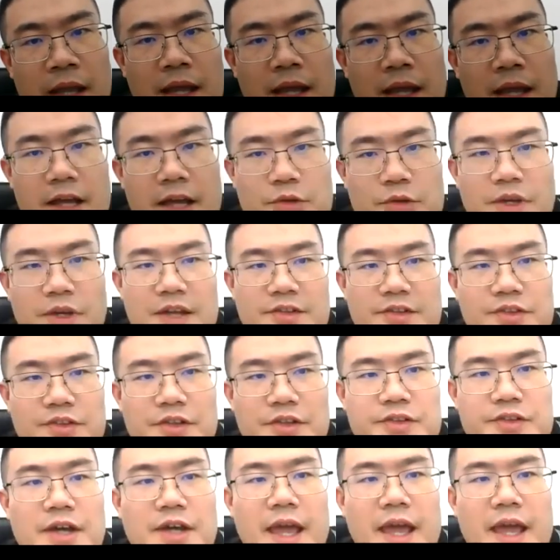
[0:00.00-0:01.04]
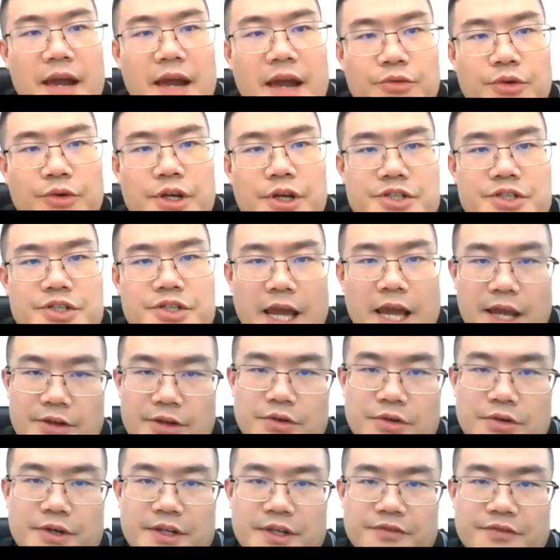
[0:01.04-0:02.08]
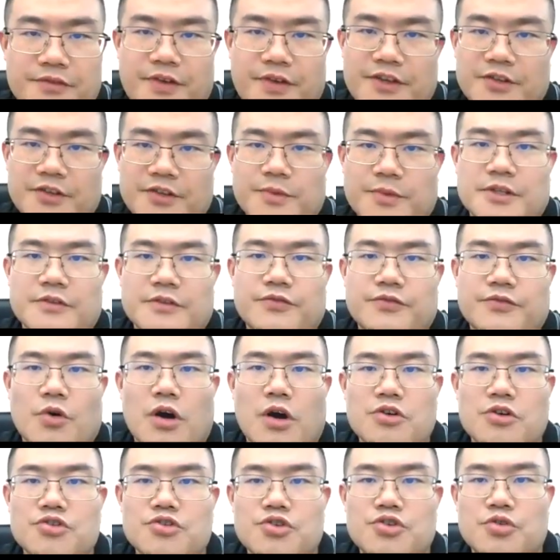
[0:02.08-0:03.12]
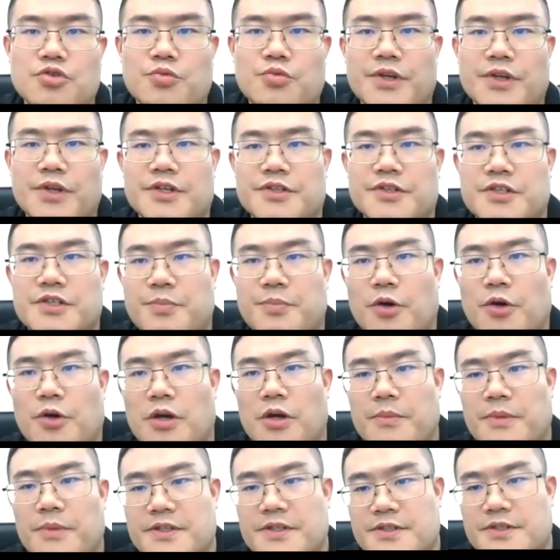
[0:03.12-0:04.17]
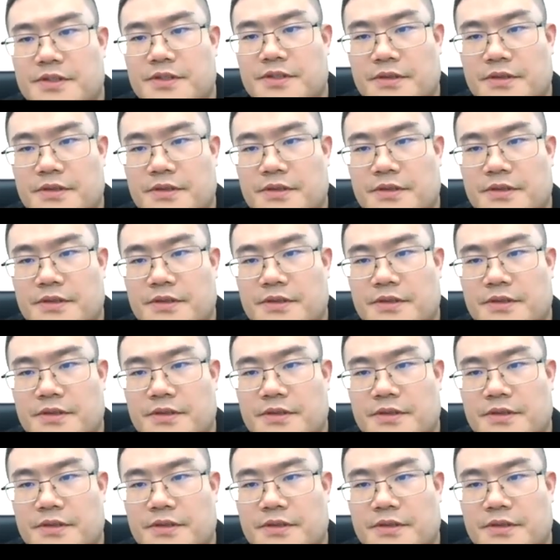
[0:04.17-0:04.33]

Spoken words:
As we can see, the average annual investment for onshore wind deployment,